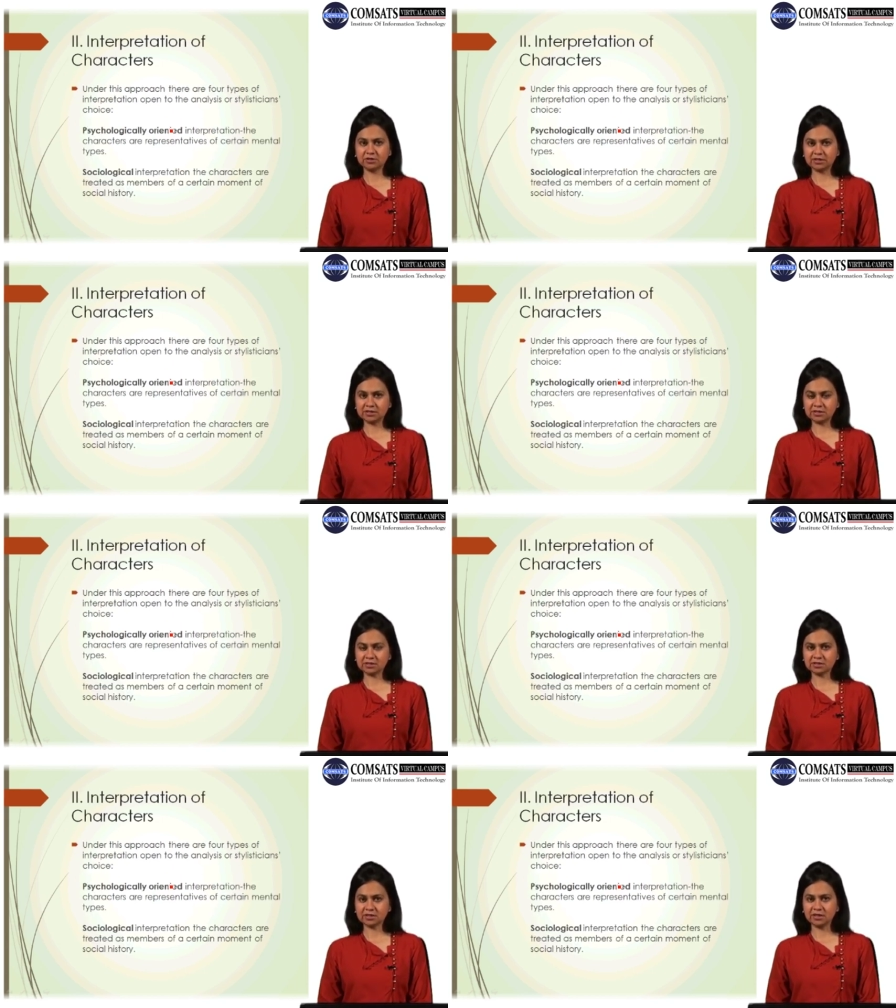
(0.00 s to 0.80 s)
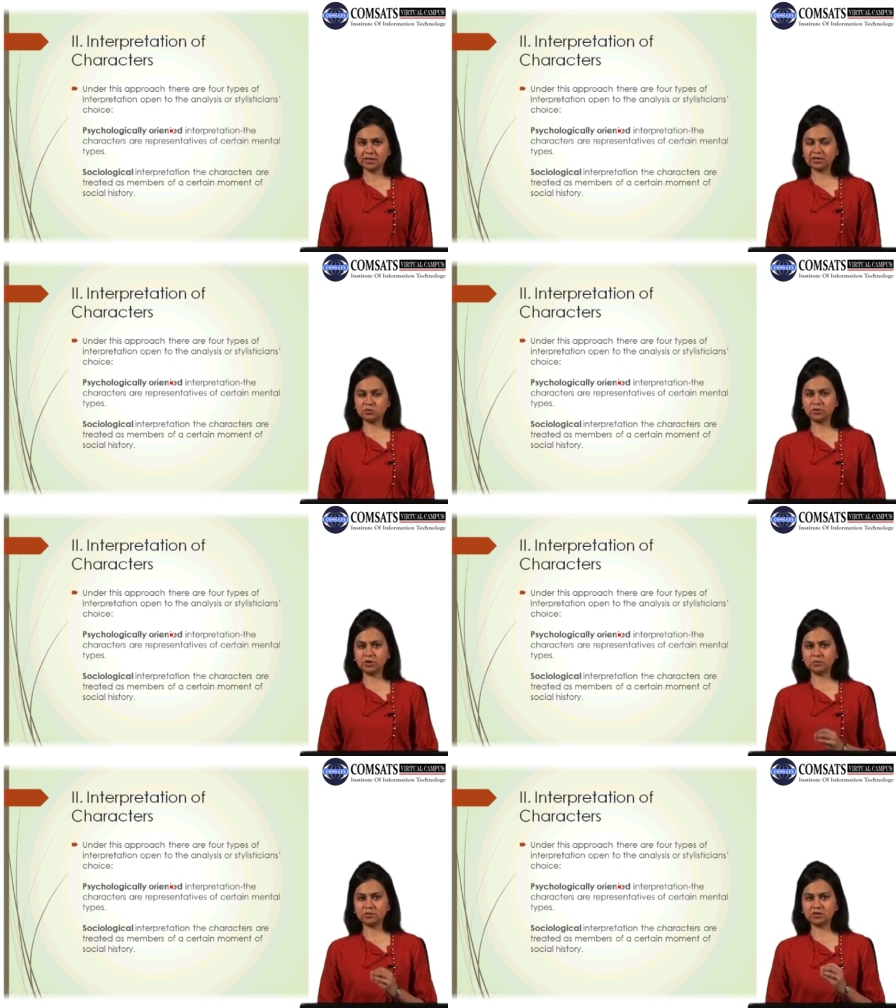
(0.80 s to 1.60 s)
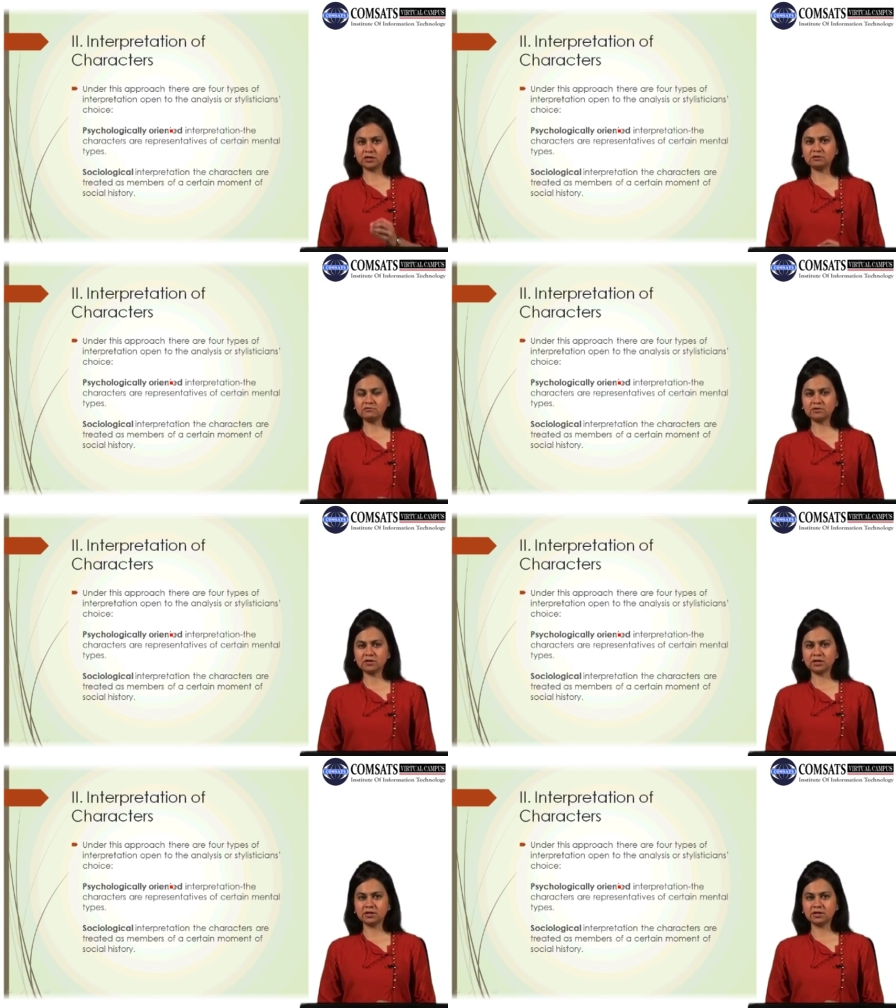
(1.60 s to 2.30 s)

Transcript: tells us that we observe